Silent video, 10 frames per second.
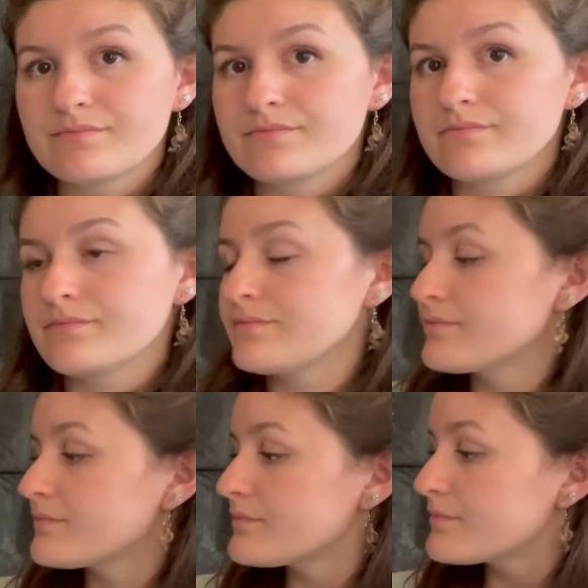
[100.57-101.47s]

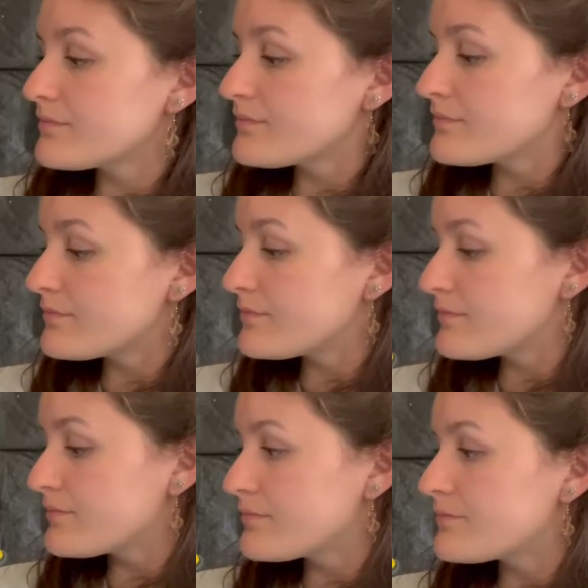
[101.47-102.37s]

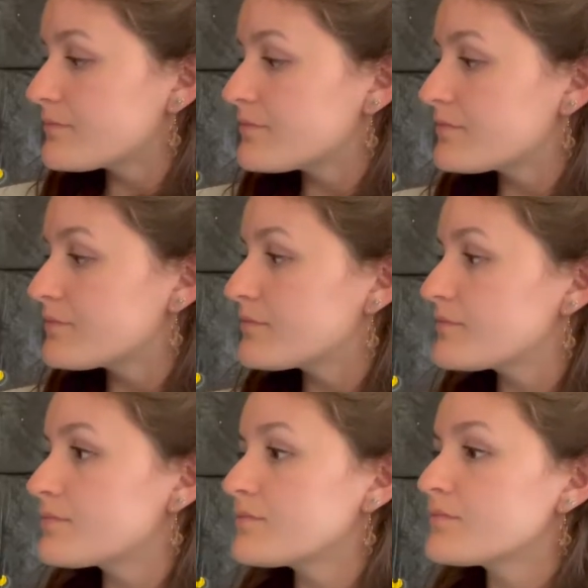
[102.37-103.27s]

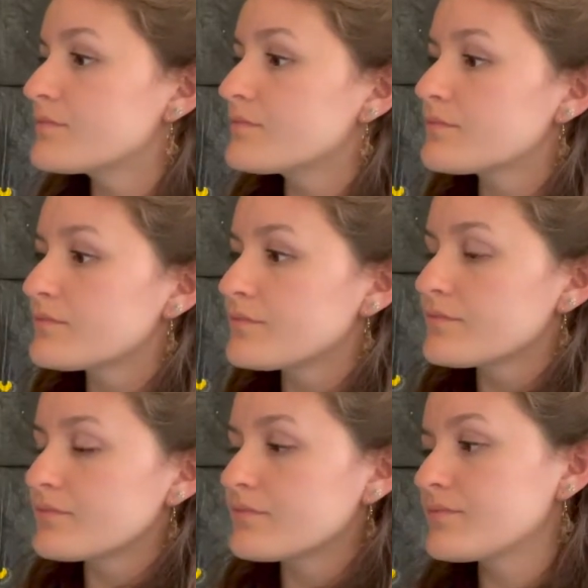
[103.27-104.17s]

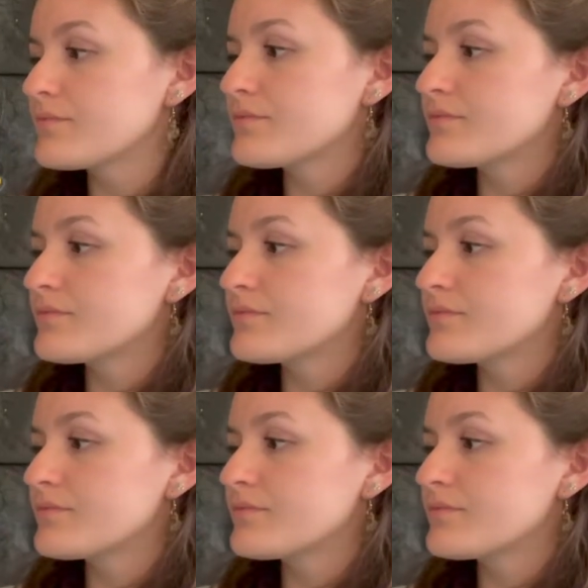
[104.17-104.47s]
Nothing is said.